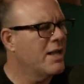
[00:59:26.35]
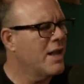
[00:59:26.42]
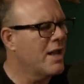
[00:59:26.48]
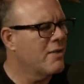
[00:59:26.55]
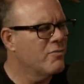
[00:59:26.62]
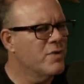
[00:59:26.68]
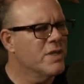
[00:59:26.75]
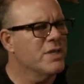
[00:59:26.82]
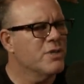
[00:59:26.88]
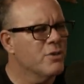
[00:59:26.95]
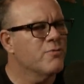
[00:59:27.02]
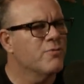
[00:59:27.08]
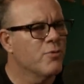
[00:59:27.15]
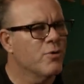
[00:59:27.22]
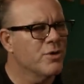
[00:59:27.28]
I really
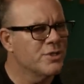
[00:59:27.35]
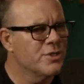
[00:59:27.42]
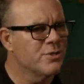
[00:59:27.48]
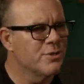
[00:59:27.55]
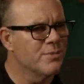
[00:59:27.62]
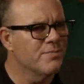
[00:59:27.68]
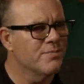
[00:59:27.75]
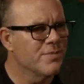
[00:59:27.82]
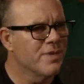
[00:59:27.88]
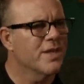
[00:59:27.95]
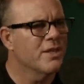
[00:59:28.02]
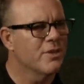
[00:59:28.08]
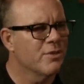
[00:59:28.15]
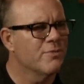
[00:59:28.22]
look forward to them. Like mm. I hmm.